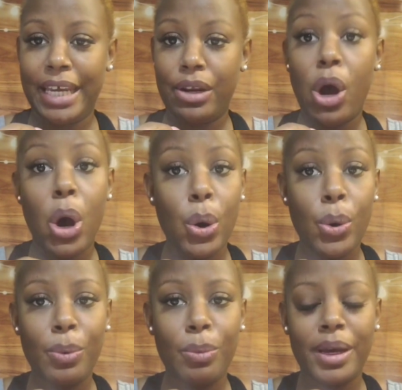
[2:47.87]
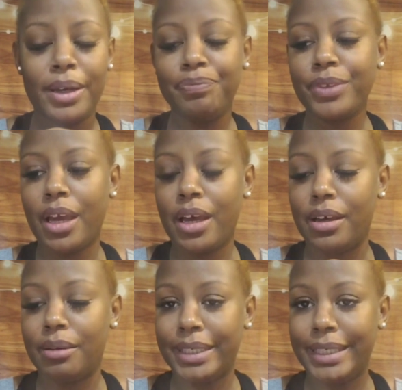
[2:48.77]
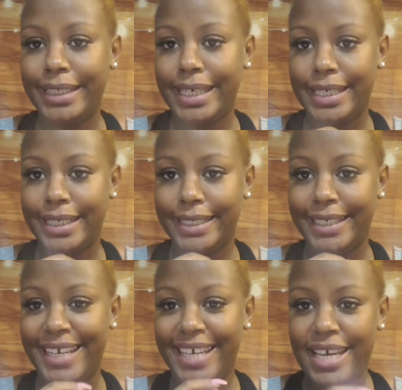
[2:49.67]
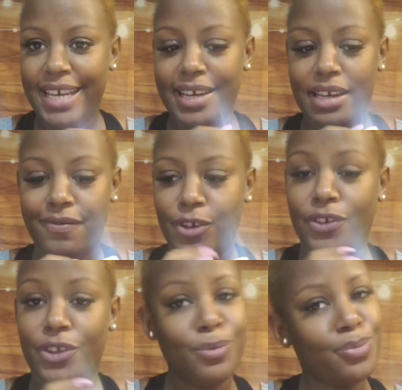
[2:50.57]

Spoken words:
at home. Keon and Flo,